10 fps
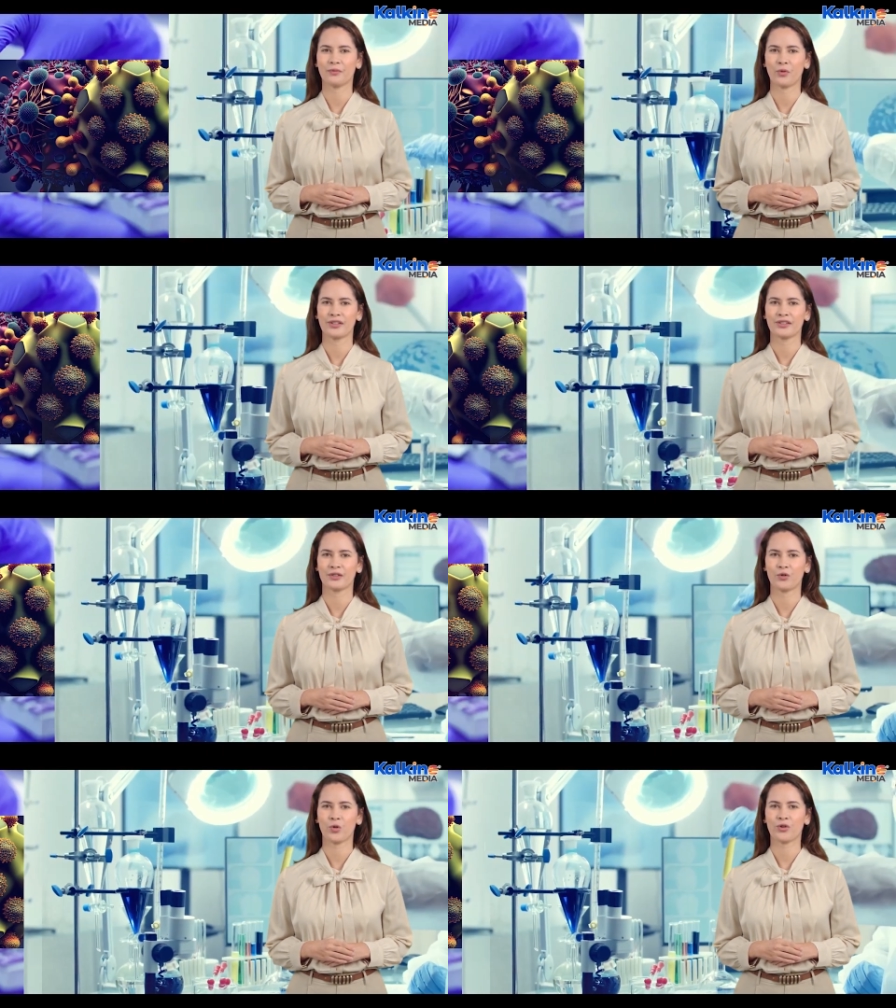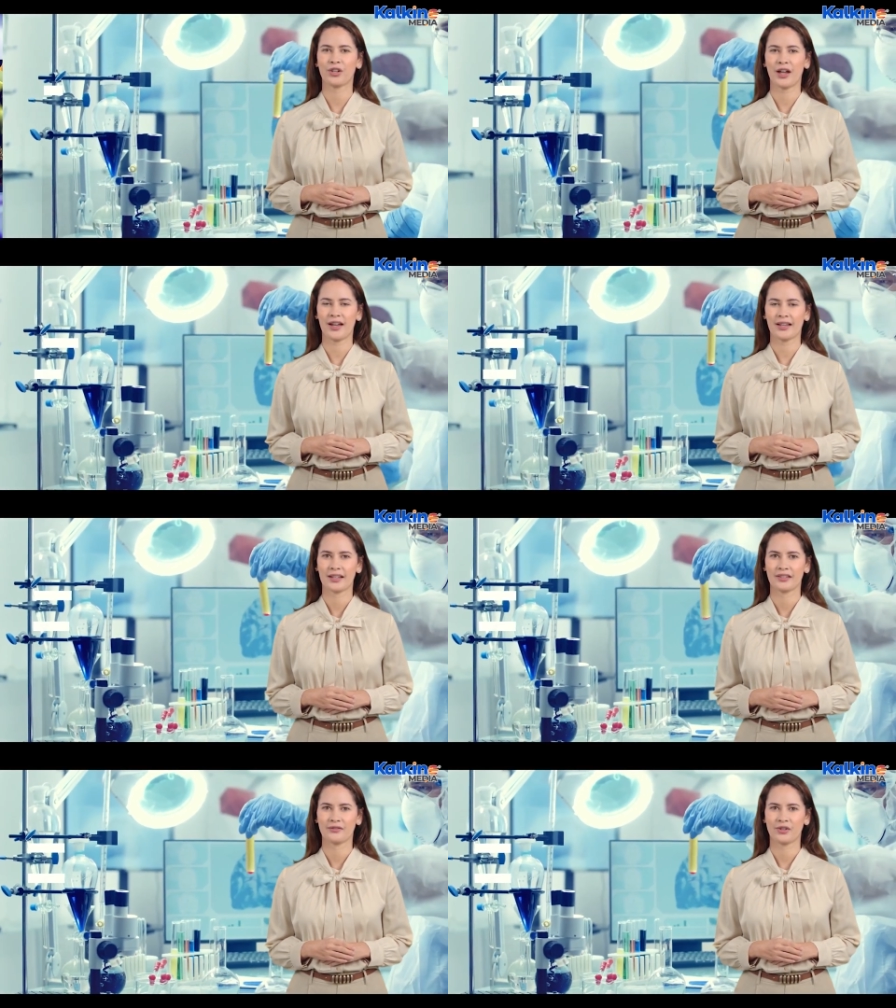Recent quarter
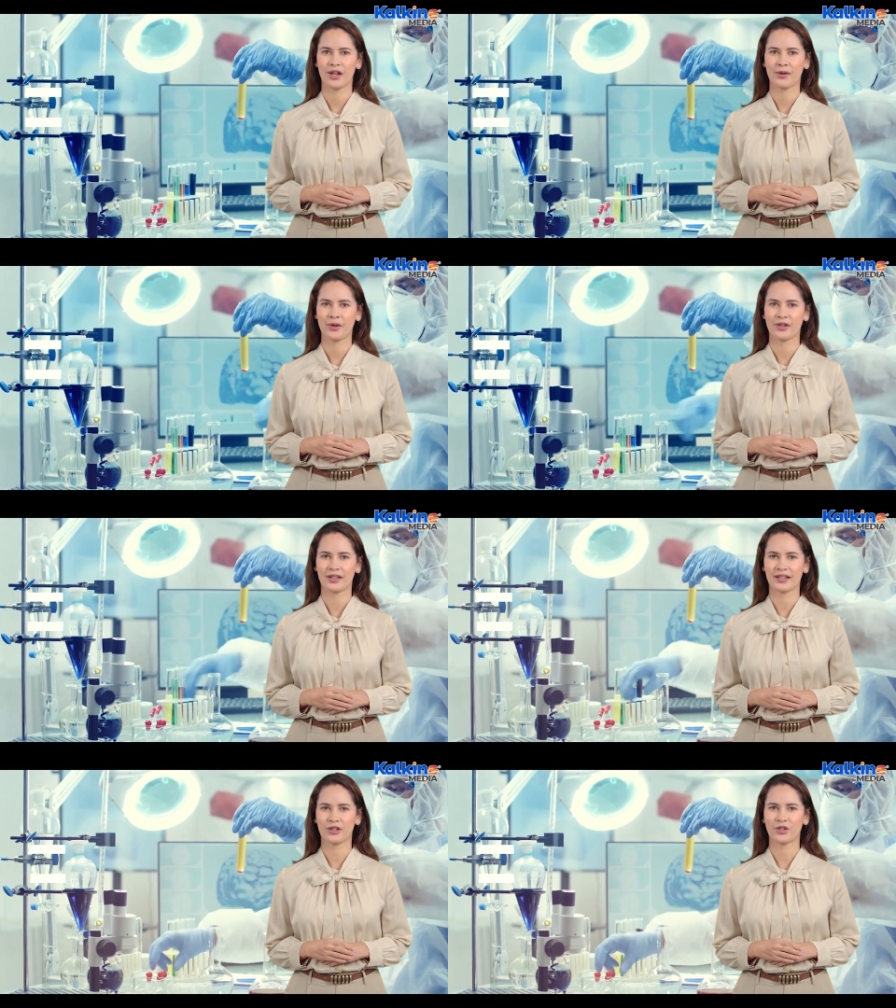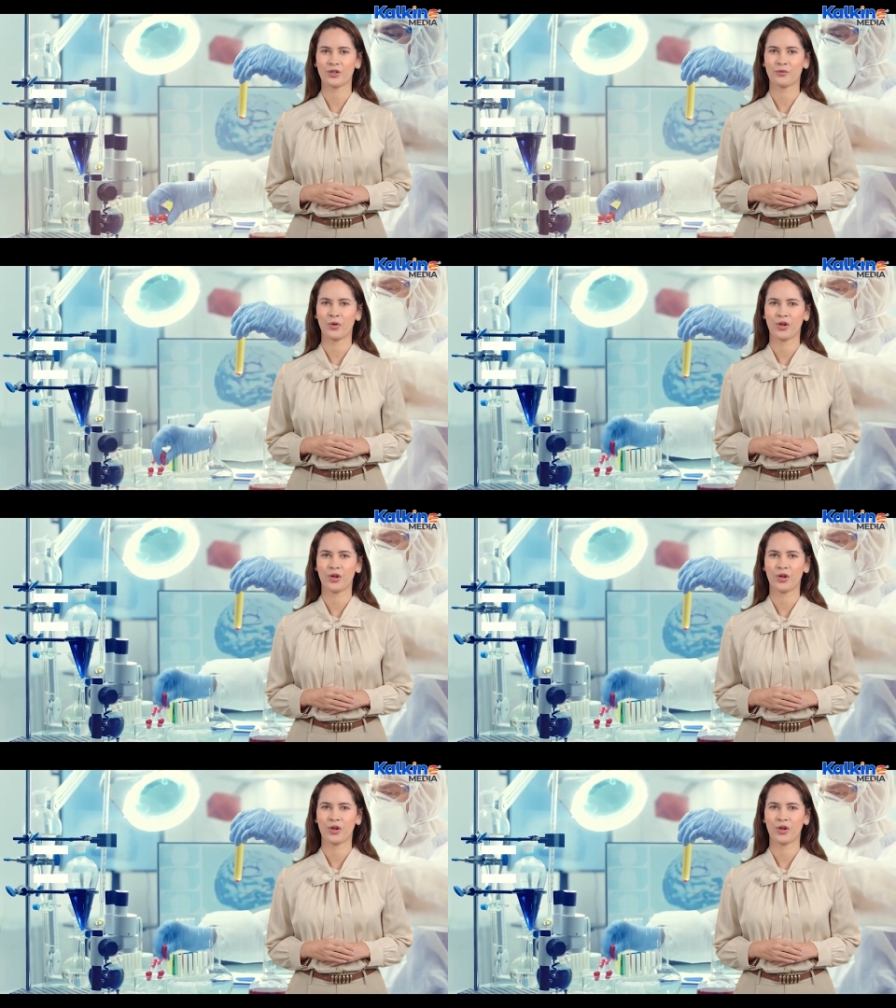highlights for Chimeric include